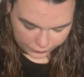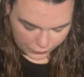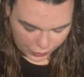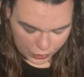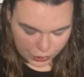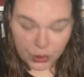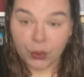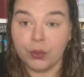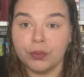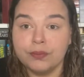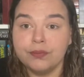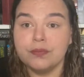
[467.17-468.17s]
so,
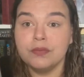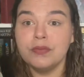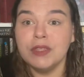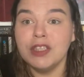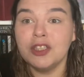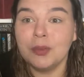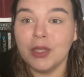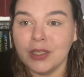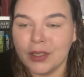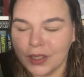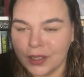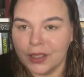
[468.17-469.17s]
the spoiler
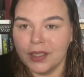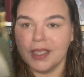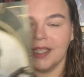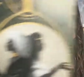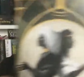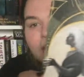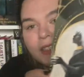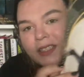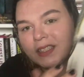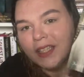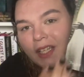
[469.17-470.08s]
card is